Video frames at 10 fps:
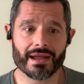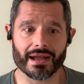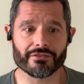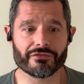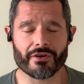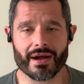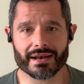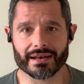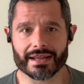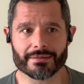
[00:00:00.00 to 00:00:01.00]
And
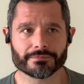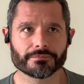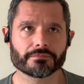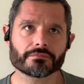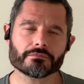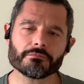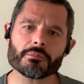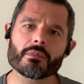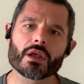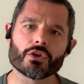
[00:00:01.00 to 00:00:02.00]
finally,
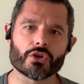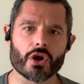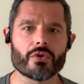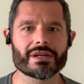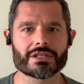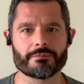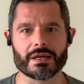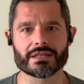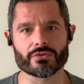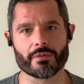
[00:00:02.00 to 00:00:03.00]
go and
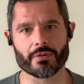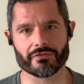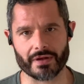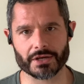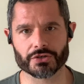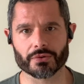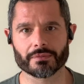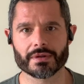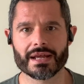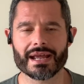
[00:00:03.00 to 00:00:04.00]
speak to a professional.
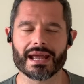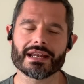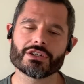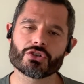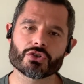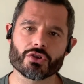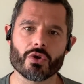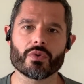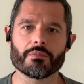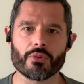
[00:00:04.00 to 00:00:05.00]
It is so
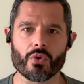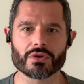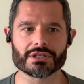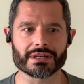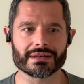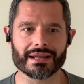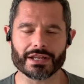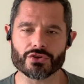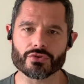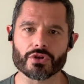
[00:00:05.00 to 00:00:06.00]
important
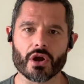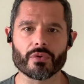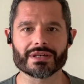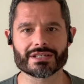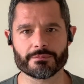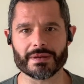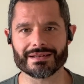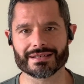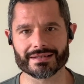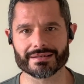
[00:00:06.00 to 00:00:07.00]
that you go and
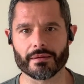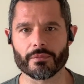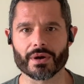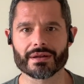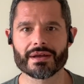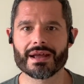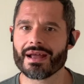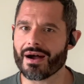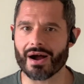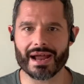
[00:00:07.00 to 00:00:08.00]
speak to someone.
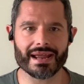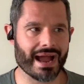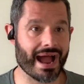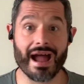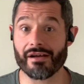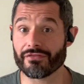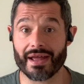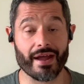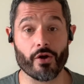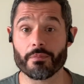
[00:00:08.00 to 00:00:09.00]
I have
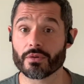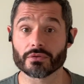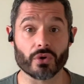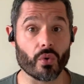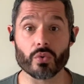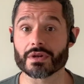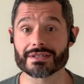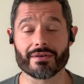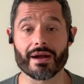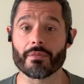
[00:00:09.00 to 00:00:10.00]
help all the
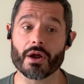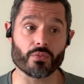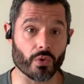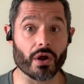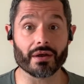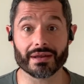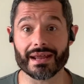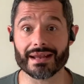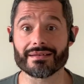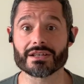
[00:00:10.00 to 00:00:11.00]
time. I work
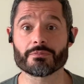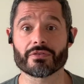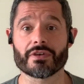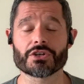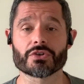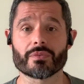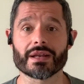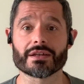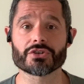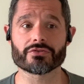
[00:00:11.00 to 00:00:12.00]
in this professional
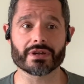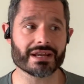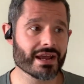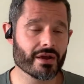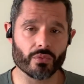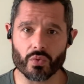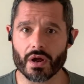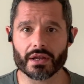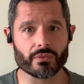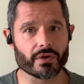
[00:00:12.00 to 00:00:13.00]
industry,
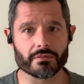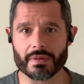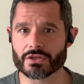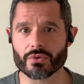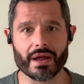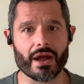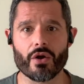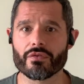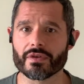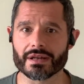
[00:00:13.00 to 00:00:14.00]
working with mental
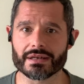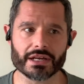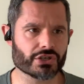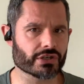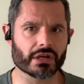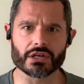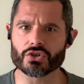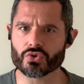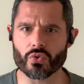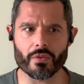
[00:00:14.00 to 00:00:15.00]
health and addiction and
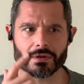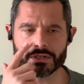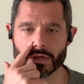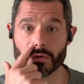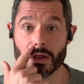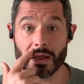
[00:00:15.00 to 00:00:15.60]
trauma. So